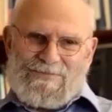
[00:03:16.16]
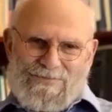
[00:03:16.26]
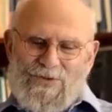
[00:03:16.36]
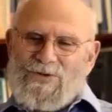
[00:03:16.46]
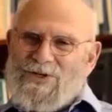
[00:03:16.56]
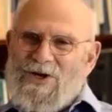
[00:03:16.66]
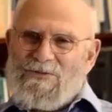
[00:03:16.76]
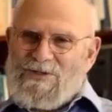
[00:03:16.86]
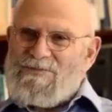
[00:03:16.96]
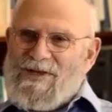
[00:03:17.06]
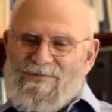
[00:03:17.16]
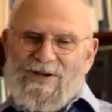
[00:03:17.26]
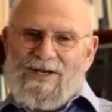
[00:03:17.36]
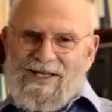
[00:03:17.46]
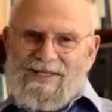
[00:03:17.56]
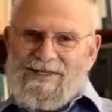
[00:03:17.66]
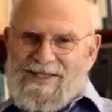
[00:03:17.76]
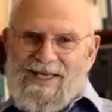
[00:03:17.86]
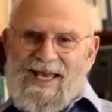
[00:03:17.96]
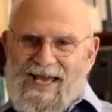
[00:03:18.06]
borne home to people
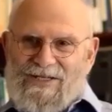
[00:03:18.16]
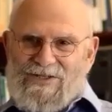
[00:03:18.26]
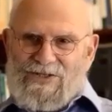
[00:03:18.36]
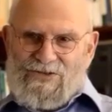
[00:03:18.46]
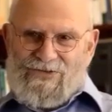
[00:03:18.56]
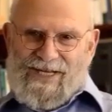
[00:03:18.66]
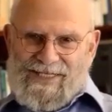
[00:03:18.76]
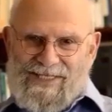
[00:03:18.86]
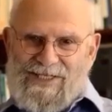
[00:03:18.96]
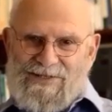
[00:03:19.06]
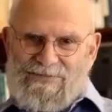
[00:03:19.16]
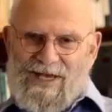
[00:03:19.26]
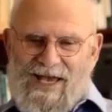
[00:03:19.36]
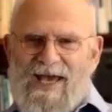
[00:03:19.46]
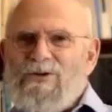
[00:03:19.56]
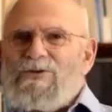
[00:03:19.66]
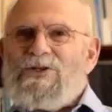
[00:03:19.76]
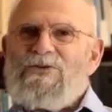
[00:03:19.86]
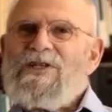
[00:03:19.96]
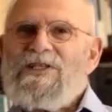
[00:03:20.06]
that they had Tourette's, and
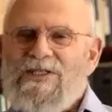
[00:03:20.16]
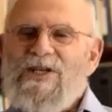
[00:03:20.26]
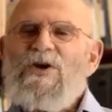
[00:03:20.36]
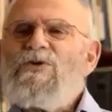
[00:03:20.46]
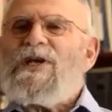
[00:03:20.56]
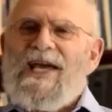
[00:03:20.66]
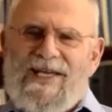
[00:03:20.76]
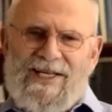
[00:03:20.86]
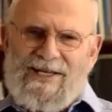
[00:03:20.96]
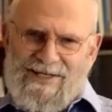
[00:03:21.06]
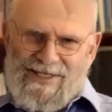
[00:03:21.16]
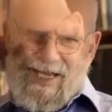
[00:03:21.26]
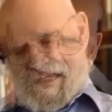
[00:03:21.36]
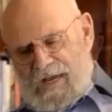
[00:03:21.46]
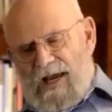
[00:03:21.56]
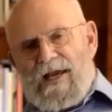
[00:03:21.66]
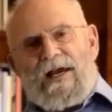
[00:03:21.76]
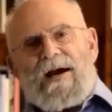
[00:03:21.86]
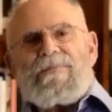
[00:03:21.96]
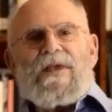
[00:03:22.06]
also that it's okay to have
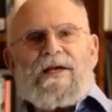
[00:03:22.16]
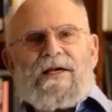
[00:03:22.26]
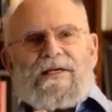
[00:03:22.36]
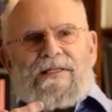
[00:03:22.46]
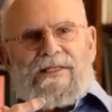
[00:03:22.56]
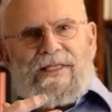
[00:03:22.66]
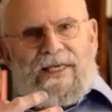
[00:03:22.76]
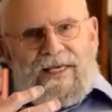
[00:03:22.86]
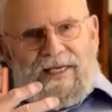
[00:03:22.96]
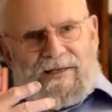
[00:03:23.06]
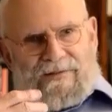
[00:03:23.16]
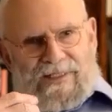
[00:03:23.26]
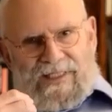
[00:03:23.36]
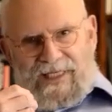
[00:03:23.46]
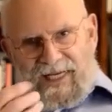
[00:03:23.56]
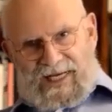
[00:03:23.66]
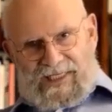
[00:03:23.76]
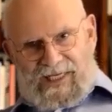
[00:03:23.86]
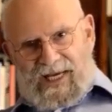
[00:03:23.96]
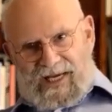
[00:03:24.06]
it. The
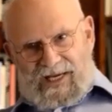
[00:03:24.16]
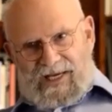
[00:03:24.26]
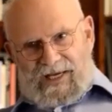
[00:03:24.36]
TSA,